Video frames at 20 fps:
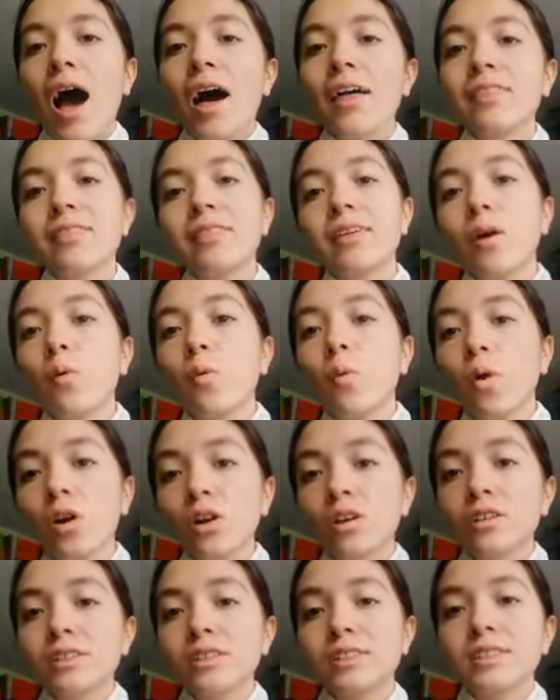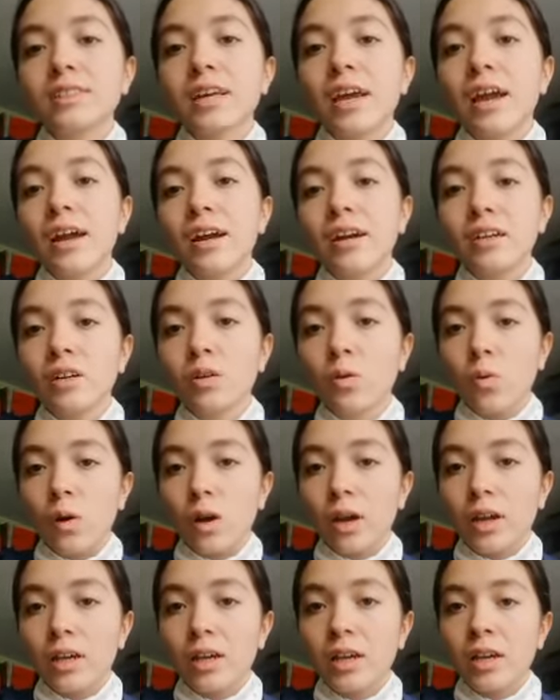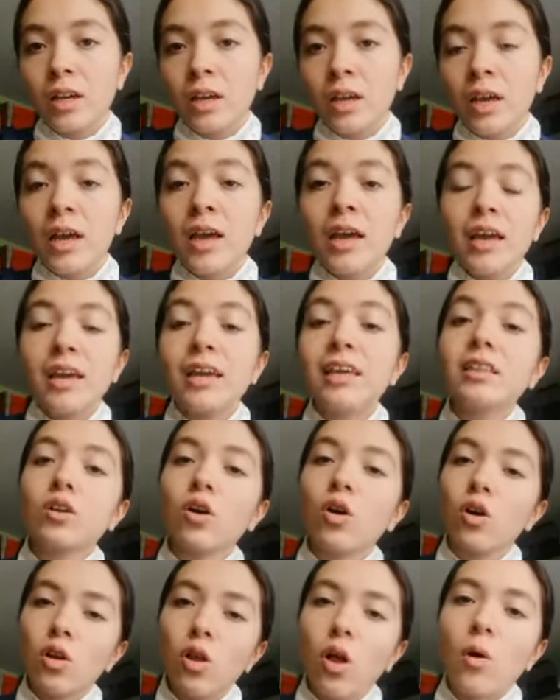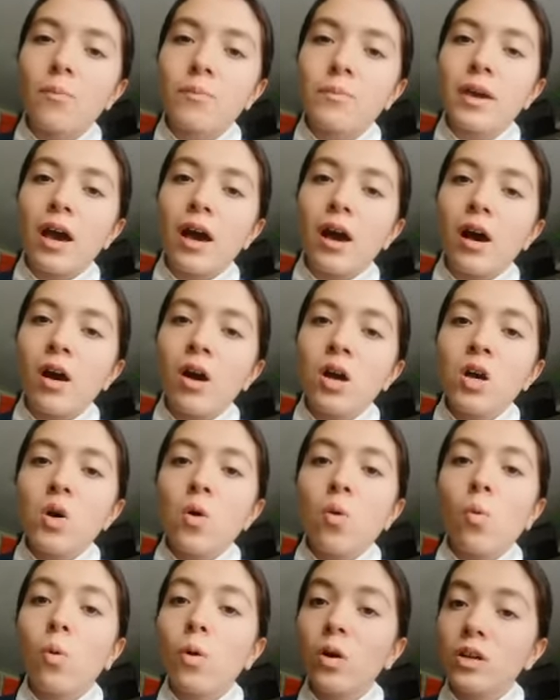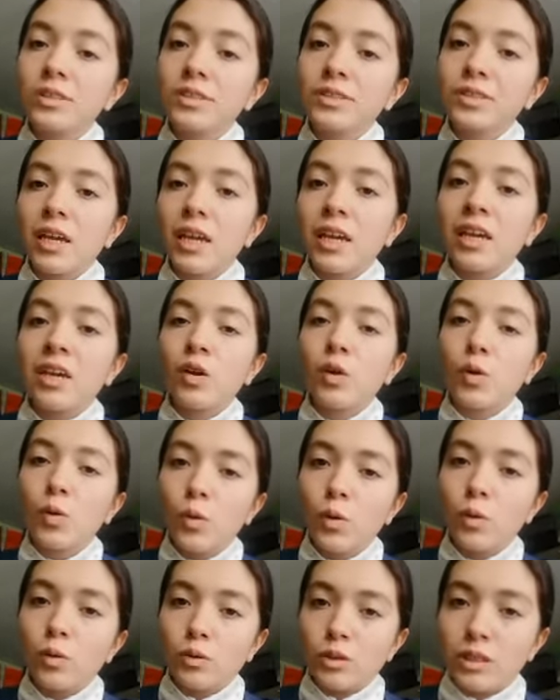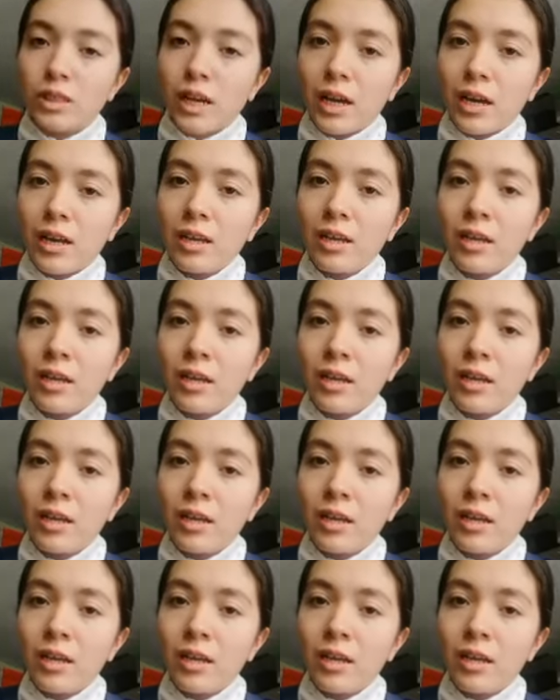And the worst earthquake in Colombia was in Cucuta